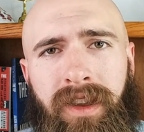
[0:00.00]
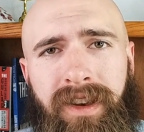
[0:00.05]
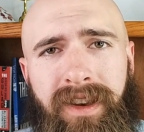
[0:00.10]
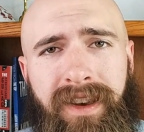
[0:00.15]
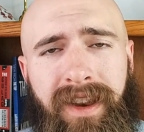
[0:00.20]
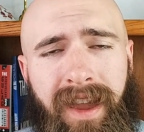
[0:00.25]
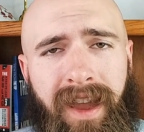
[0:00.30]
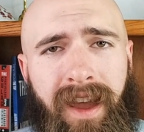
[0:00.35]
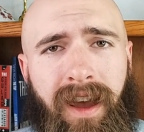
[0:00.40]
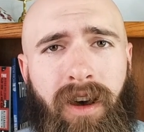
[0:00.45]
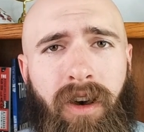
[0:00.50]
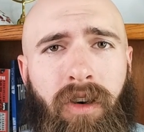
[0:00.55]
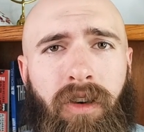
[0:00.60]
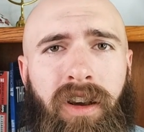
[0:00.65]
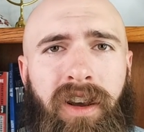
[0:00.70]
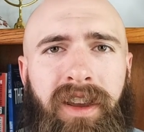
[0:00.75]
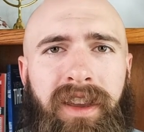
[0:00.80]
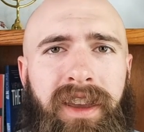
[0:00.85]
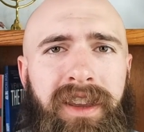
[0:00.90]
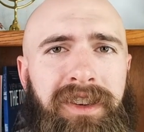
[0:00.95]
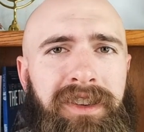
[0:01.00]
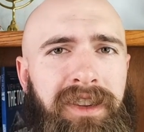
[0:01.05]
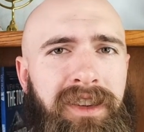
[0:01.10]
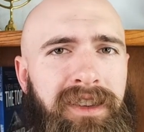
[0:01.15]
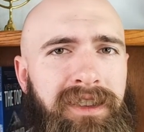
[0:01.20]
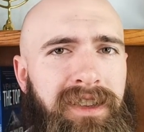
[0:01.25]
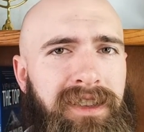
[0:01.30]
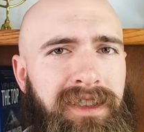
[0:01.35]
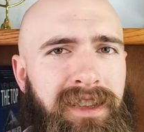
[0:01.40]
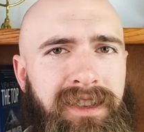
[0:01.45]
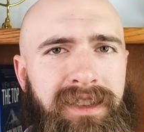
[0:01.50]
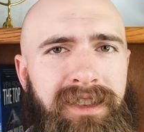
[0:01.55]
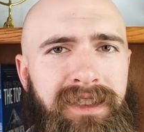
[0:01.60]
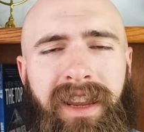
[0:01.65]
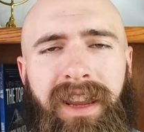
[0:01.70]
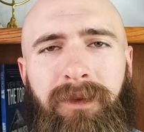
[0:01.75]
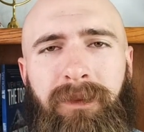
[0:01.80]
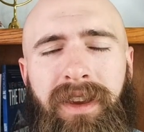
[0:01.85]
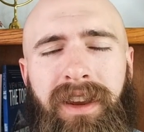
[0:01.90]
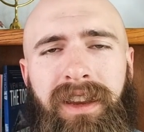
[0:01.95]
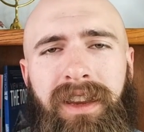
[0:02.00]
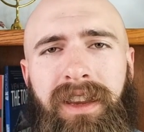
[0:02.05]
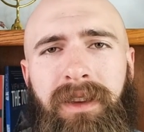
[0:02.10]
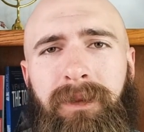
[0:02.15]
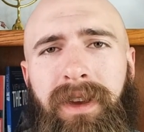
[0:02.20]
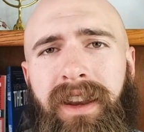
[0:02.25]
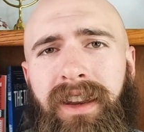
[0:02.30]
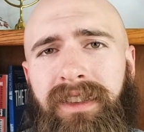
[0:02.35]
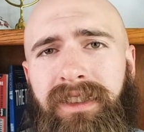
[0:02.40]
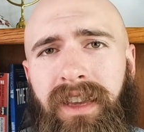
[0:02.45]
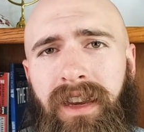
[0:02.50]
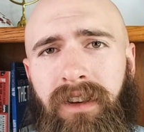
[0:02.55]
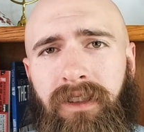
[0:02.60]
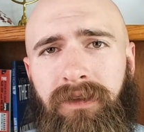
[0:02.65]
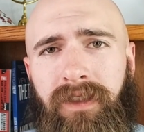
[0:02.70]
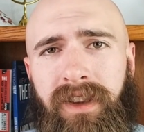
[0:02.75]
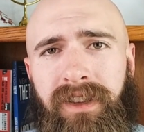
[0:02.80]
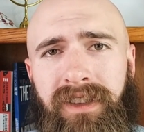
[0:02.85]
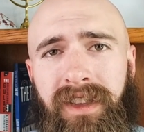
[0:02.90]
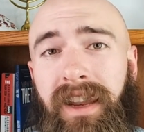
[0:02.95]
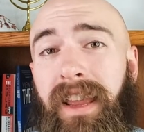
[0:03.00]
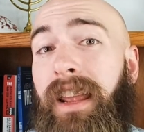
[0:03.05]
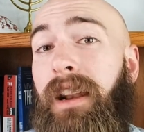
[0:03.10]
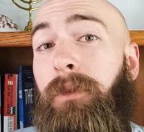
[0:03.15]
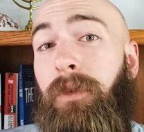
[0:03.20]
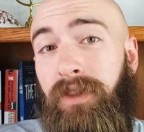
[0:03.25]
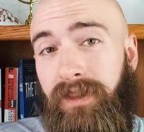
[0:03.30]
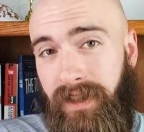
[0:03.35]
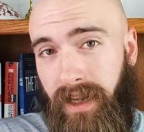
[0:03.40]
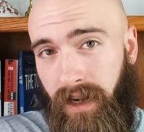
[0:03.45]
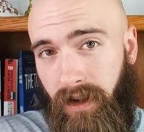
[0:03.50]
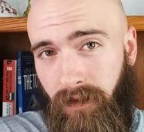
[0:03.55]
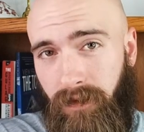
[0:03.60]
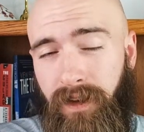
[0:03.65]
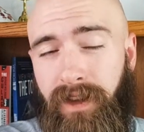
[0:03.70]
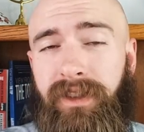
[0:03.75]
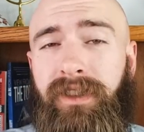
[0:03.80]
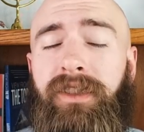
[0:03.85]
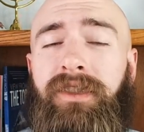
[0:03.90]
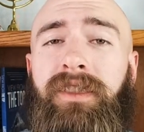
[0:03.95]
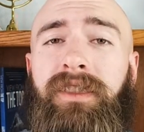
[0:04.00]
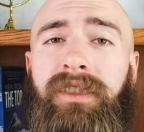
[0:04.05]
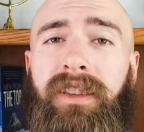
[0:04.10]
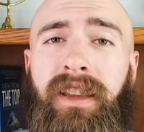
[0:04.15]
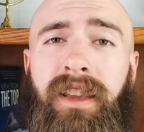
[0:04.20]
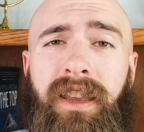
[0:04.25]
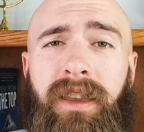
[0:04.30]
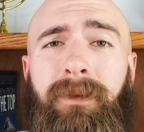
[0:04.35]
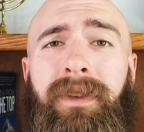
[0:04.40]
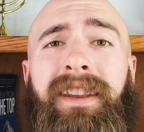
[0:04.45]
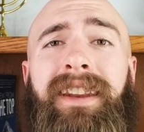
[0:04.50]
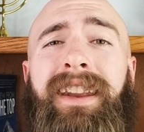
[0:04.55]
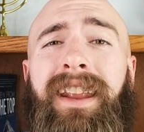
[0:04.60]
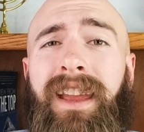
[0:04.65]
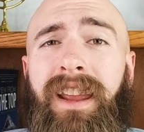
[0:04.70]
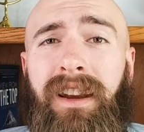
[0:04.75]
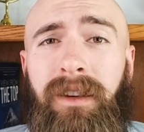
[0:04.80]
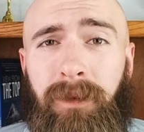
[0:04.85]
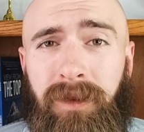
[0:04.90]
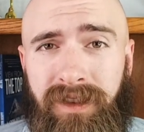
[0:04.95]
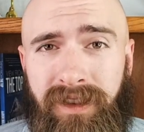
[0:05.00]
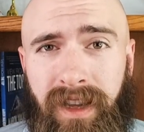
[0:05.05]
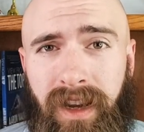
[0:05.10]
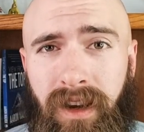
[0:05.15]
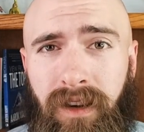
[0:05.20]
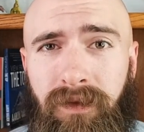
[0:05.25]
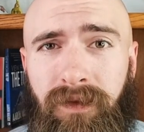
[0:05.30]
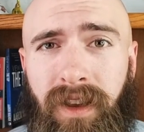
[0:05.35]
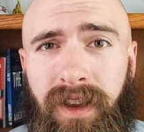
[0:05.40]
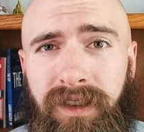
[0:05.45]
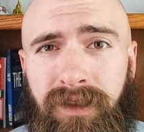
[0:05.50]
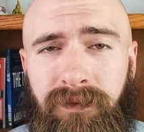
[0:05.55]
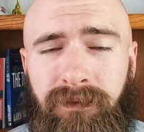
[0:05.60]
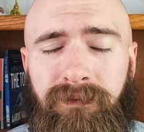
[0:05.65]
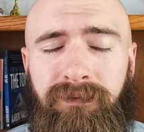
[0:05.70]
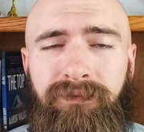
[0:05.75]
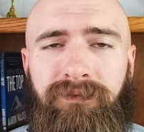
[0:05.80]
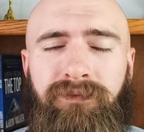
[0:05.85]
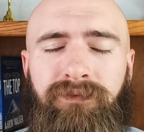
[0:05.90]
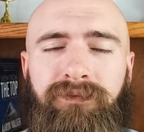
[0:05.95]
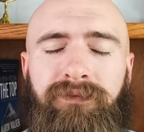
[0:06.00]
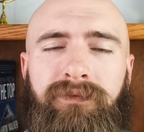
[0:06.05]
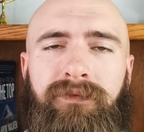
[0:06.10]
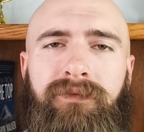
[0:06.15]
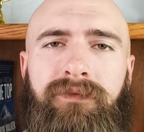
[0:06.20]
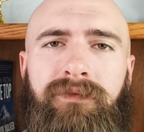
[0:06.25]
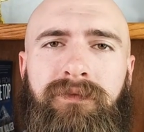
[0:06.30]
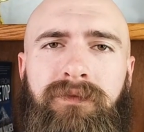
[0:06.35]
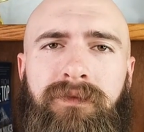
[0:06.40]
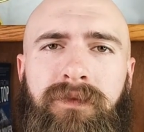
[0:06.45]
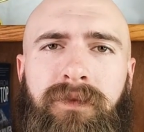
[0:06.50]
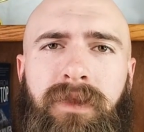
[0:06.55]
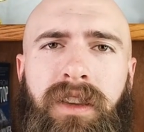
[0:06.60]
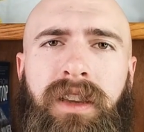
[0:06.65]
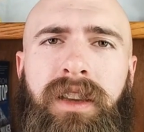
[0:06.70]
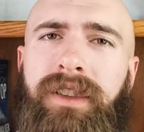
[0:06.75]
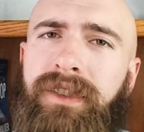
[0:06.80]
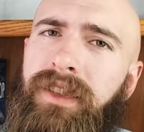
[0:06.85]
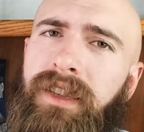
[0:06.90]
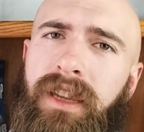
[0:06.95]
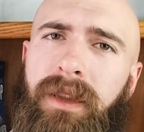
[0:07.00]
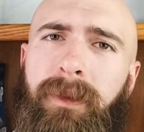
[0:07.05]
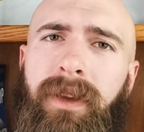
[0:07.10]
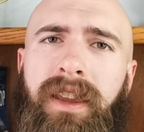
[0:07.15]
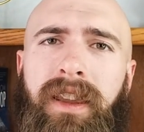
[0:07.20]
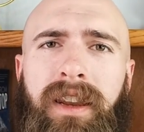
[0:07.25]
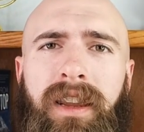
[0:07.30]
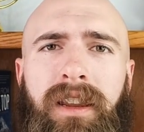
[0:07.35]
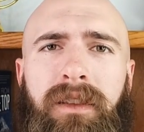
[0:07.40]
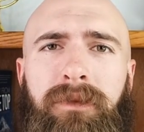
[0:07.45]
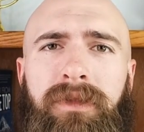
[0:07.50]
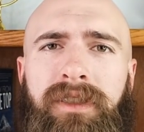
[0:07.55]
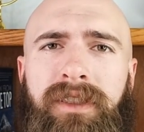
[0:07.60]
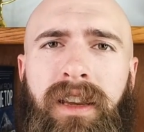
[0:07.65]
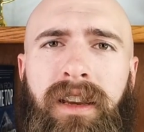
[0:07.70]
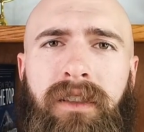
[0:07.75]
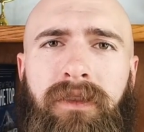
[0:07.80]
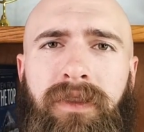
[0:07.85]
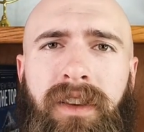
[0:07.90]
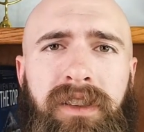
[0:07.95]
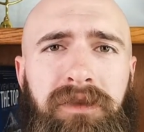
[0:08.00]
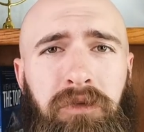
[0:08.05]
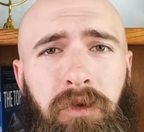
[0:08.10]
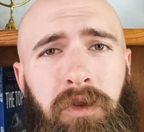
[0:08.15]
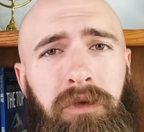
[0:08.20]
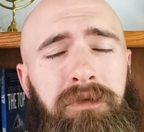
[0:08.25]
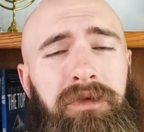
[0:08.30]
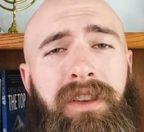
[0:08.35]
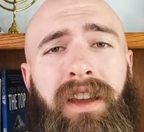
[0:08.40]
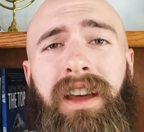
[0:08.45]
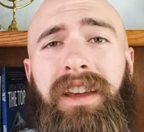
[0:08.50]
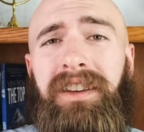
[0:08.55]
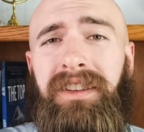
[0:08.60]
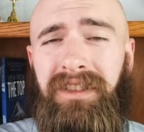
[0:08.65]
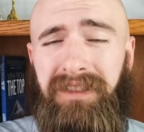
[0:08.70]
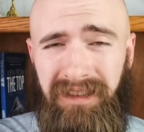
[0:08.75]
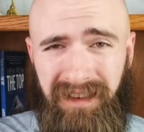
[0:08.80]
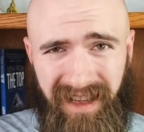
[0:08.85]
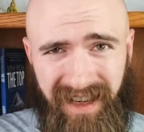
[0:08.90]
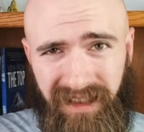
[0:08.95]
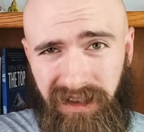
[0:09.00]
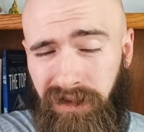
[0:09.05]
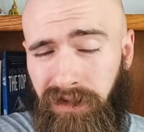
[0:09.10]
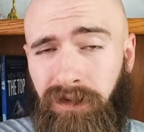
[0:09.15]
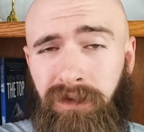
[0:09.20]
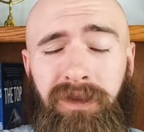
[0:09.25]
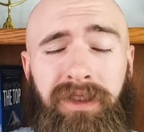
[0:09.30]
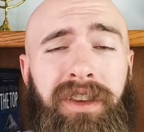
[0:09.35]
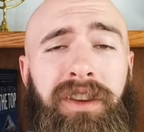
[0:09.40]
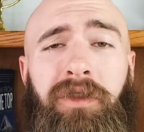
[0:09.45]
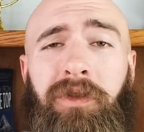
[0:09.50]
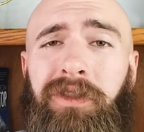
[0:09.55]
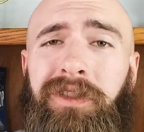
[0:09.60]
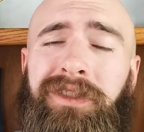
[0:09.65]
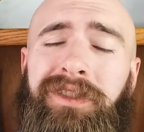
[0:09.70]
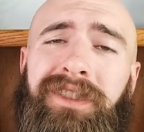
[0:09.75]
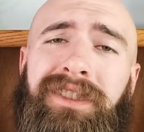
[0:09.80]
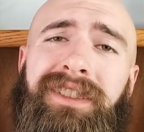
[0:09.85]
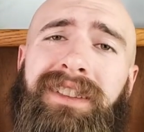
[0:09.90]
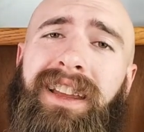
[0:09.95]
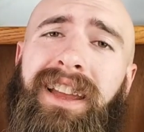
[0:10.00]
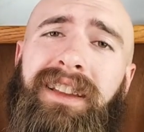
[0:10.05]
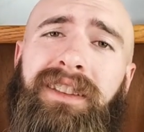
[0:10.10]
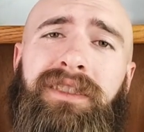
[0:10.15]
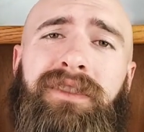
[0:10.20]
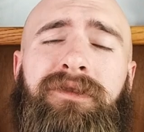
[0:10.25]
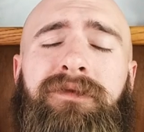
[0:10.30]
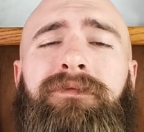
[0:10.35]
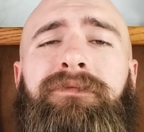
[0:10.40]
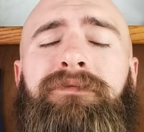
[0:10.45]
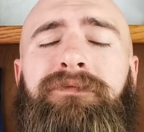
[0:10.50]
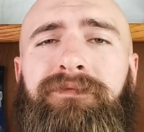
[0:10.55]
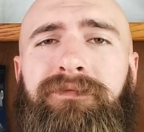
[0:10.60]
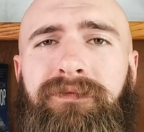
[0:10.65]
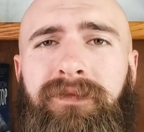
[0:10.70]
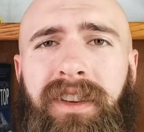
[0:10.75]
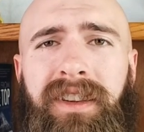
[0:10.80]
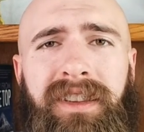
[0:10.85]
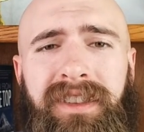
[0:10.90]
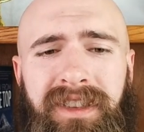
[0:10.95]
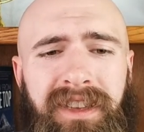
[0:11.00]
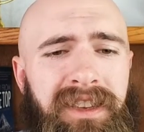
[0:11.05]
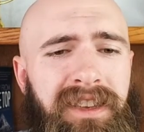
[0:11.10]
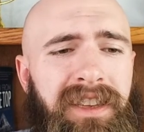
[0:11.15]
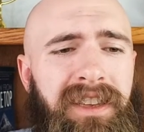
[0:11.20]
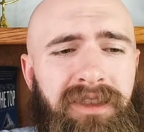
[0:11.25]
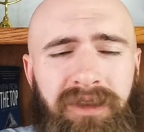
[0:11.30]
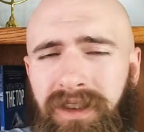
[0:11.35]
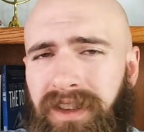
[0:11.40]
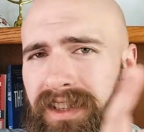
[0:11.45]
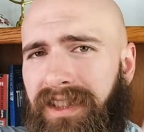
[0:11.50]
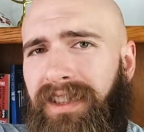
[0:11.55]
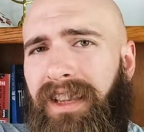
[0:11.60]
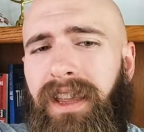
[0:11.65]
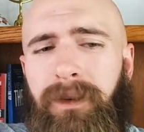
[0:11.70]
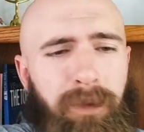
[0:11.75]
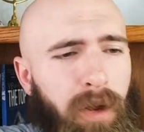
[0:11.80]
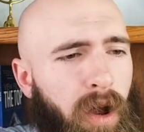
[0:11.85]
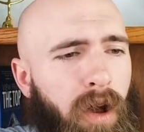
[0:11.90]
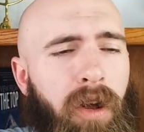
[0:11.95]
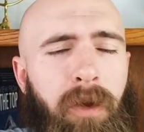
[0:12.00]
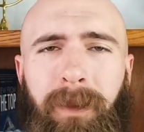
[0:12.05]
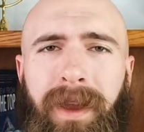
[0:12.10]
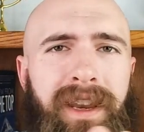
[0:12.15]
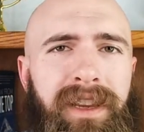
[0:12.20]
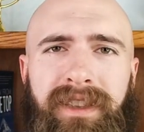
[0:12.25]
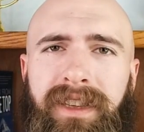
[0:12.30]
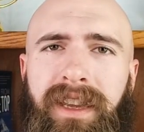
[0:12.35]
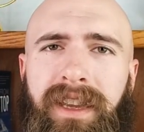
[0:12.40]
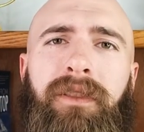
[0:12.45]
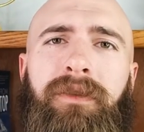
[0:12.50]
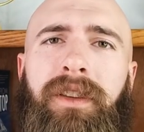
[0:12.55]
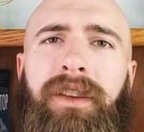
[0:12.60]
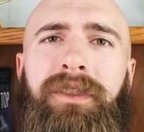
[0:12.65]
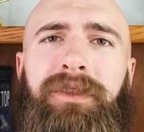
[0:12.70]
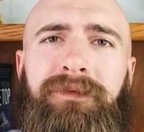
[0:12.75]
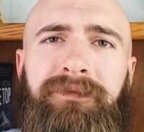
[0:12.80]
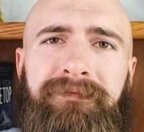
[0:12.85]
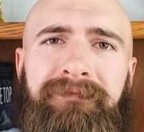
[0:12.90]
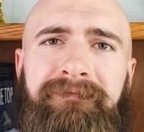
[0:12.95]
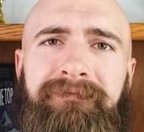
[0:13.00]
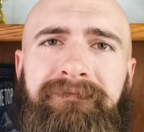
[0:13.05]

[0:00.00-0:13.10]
Now, does it say he made a sacrifice? An animal sacrifice, I should say. He made an animal sacrifice. Did he make an animal sacrifice? Well, not literally according to the text. It doesn't literally say Paul made a sacrifice.